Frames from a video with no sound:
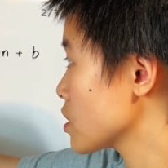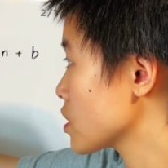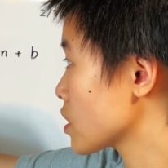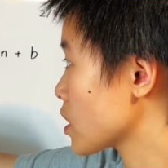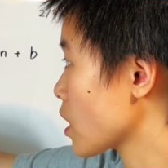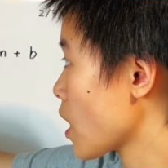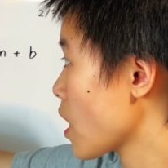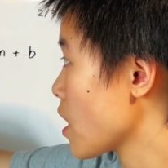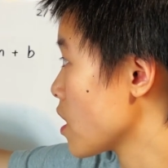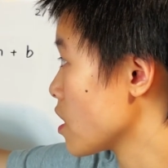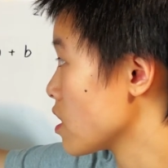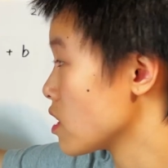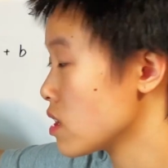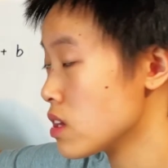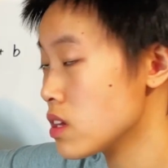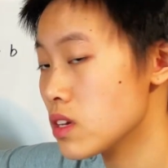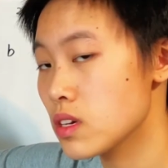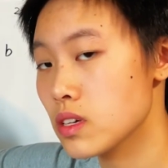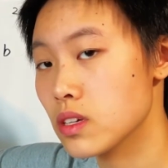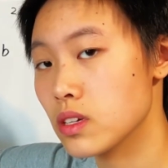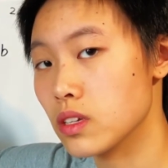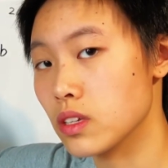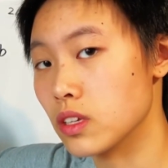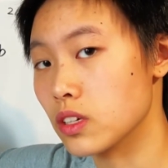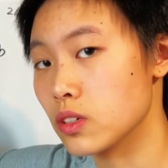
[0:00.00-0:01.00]
like A
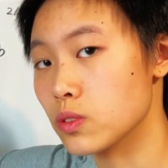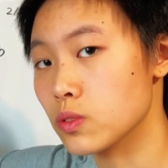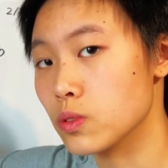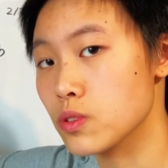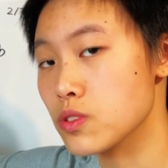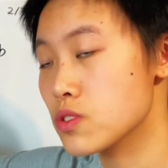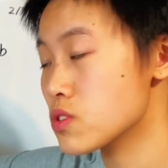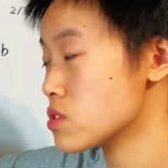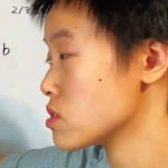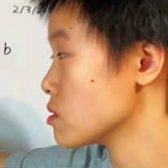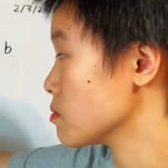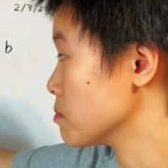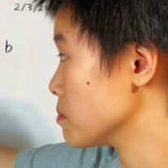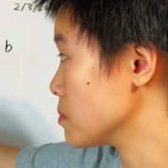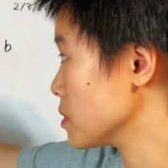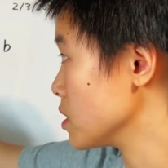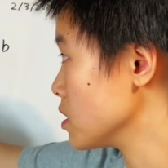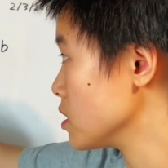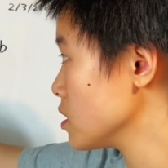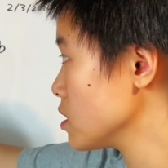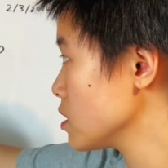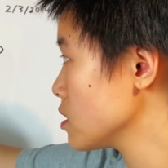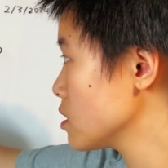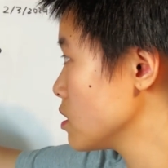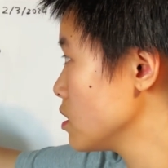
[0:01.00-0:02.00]
equals to
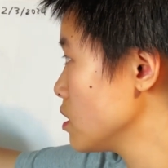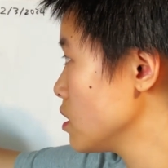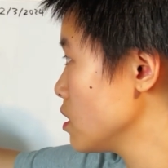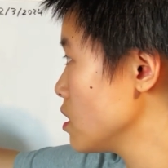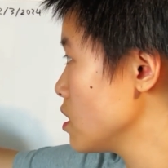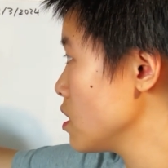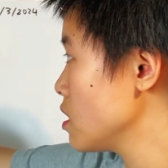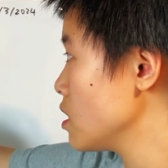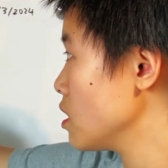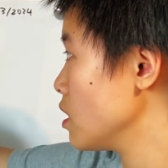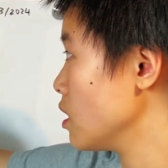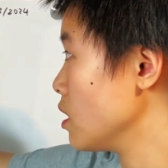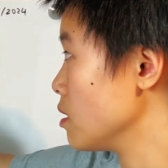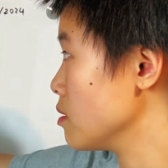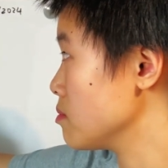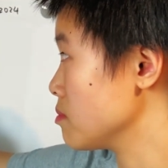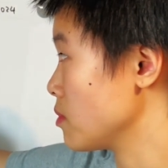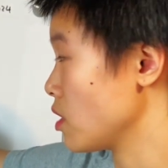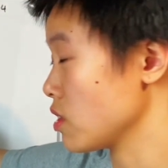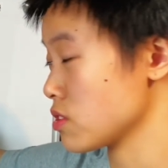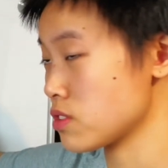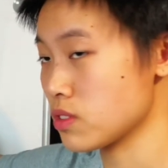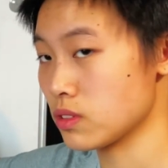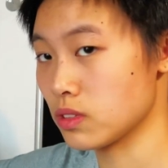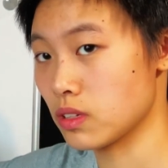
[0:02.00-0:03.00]
B
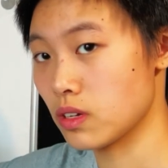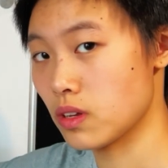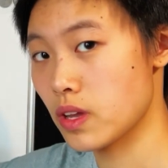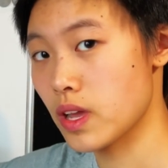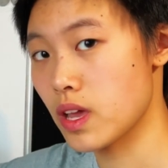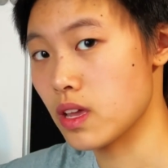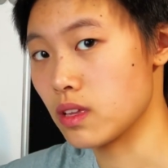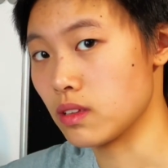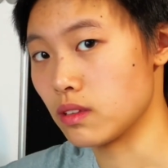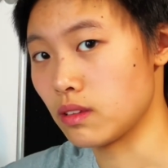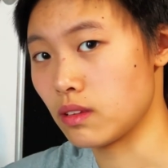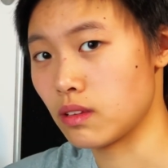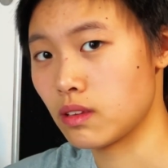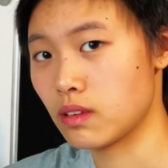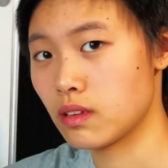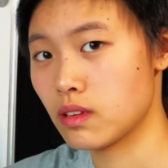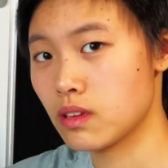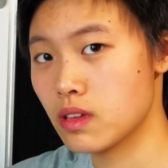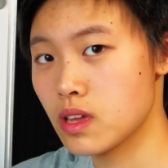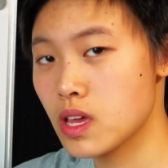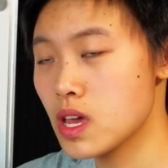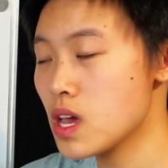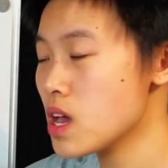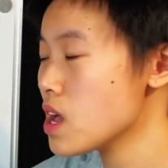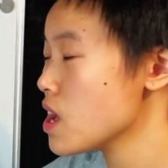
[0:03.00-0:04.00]
modulo n.
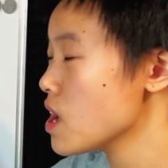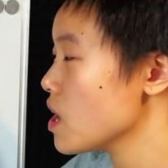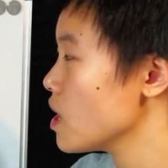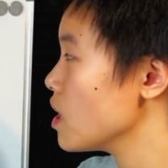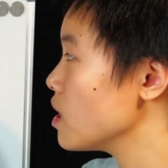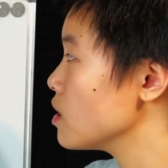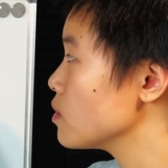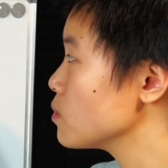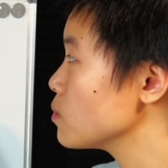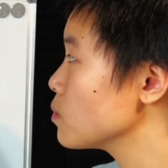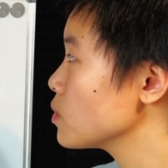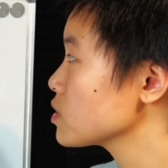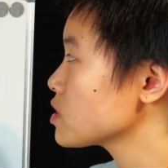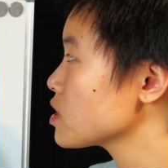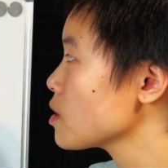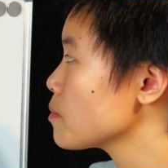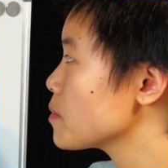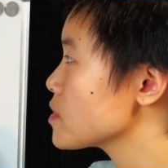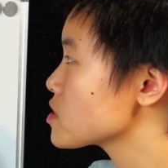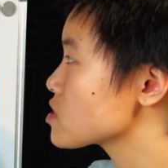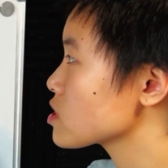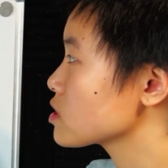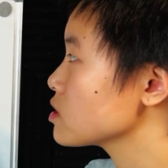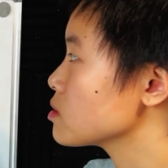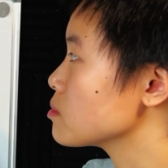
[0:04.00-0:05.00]
And what that
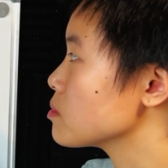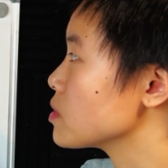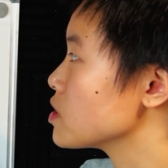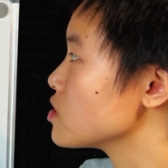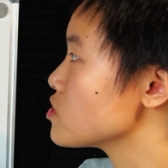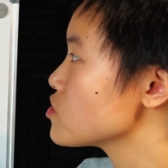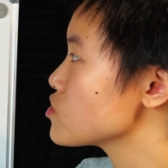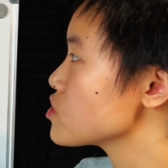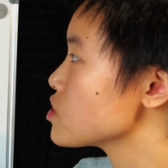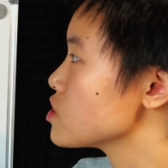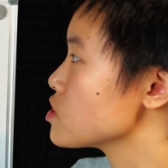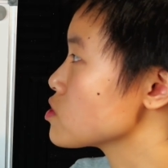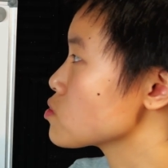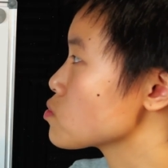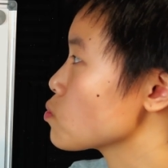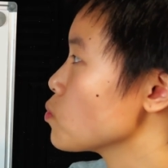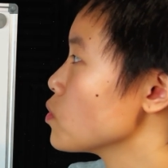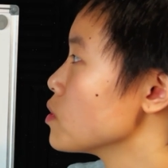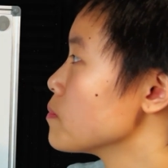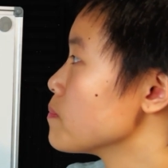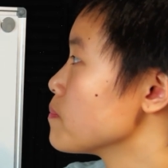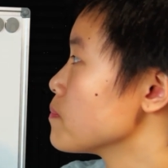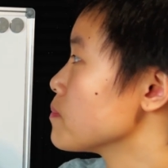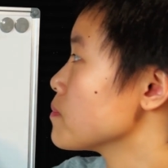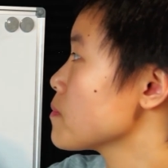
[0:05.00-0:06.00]
basically means is
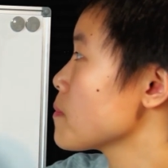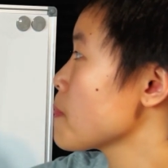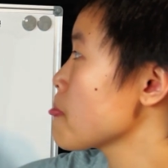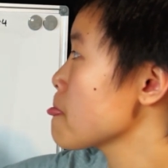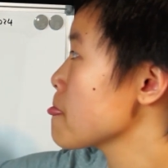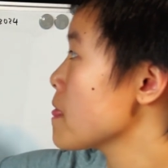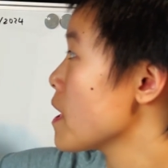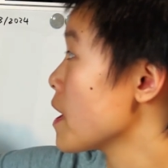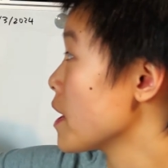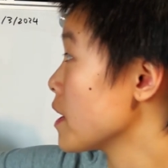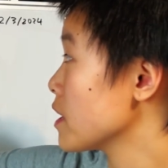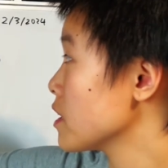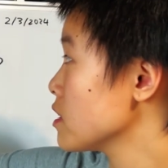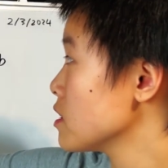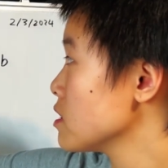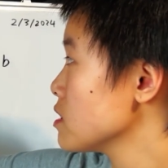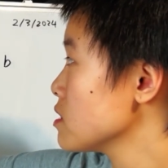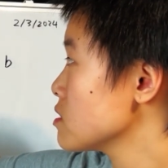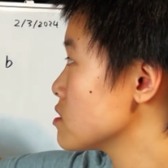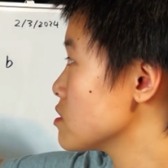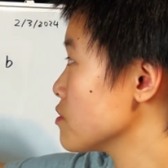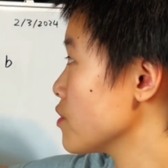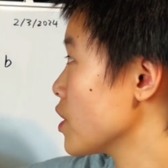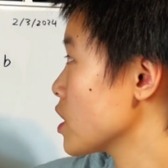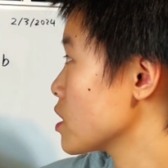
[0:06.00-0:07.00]
when A
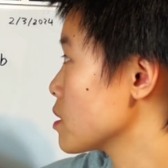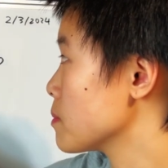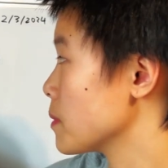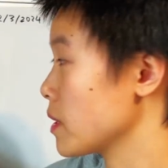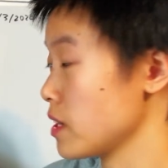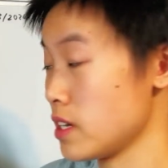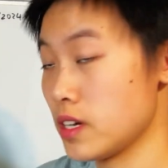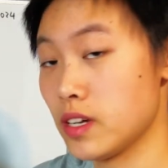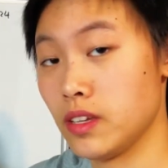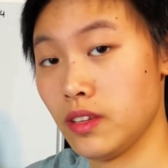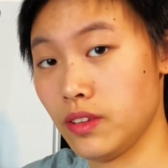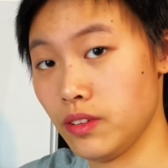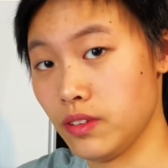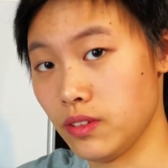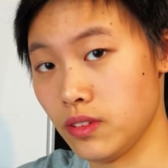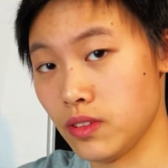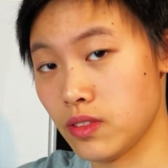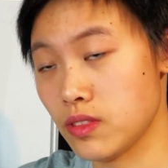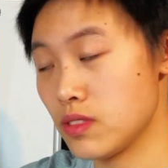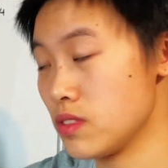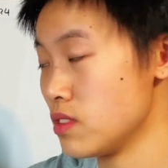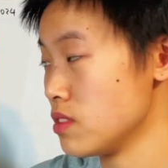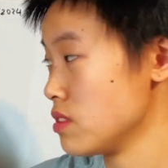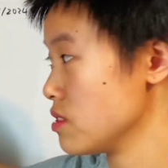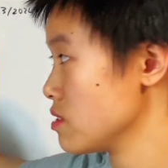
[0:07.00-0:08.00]
divided by n,
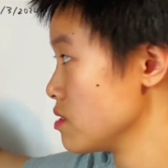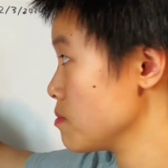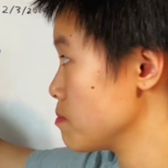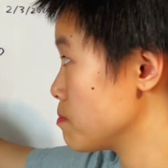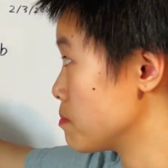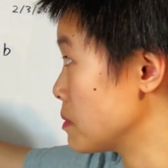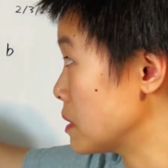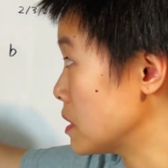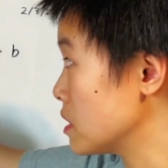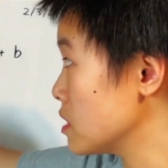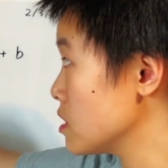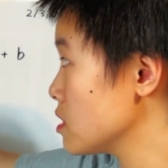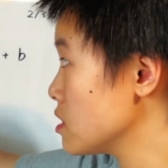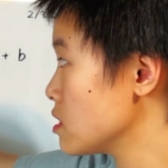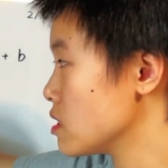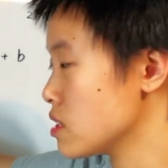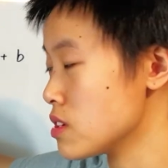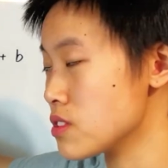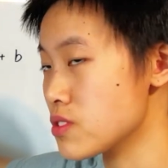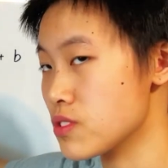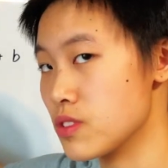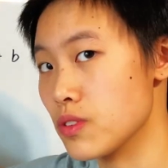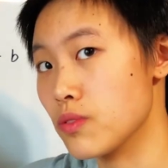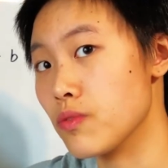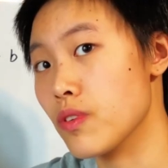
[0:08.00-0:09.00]
B
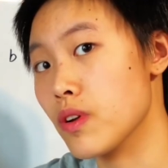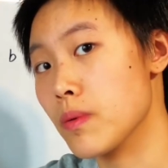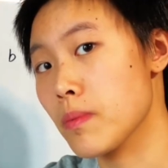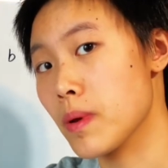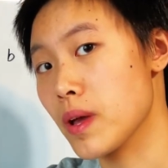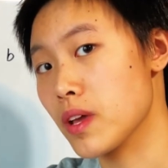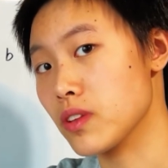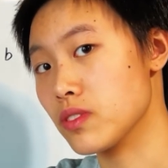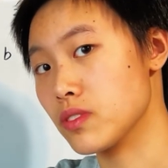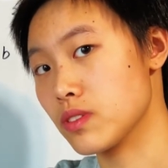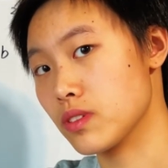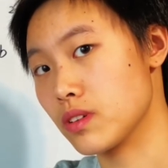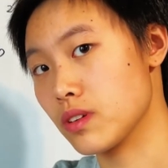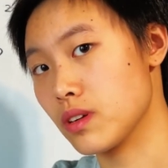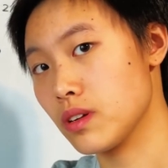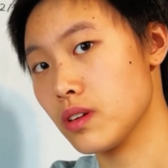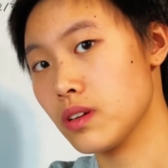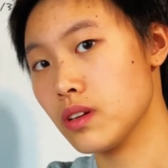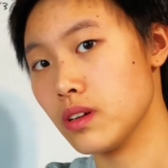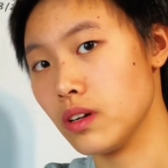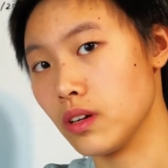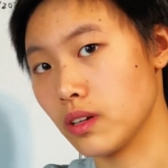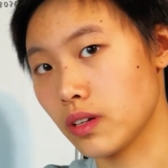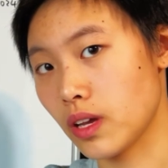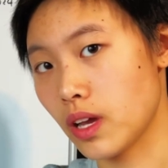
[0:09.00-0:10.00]
is the remainder,
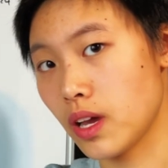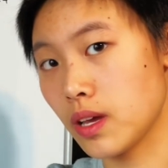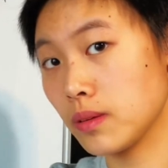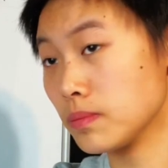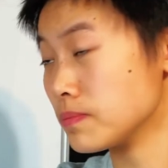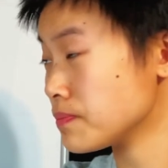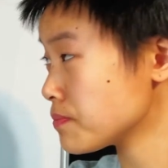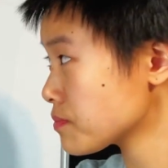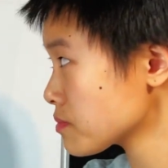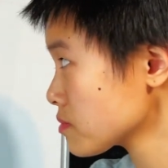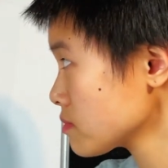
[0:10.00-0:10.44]
okay?